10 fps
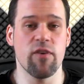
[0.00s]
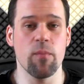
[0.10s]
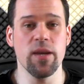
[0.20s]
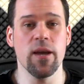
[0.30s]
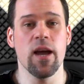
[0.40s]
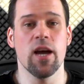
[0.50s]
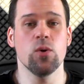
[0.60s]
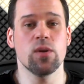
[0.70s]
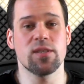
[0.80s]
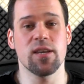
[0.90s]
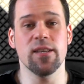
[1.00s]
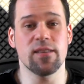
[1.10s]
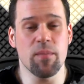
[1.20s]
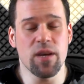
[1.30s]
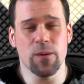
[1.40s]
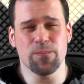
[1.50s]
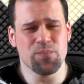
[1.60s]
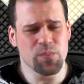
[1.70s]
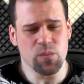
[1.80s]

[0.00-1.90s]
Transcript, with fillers: for me and you could say, Damir,